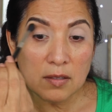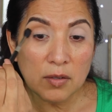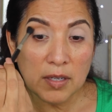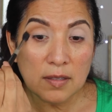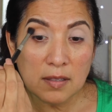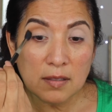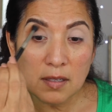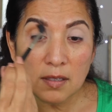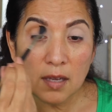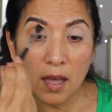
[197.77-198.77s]

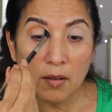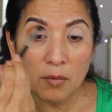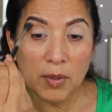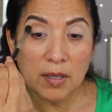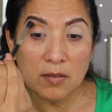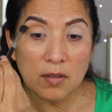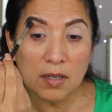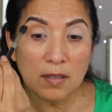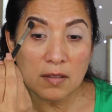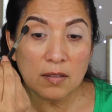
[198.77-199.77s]
transition color because you're
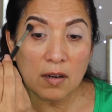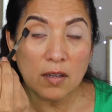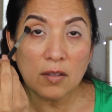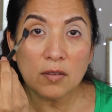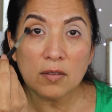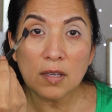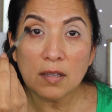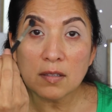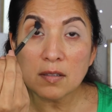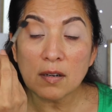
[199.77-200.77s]
gonna start
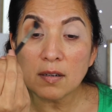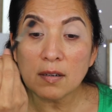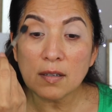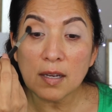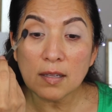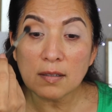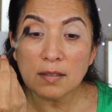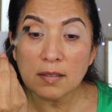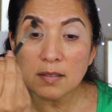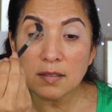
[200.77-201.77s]
using darker
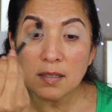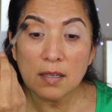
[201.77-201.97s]
colors.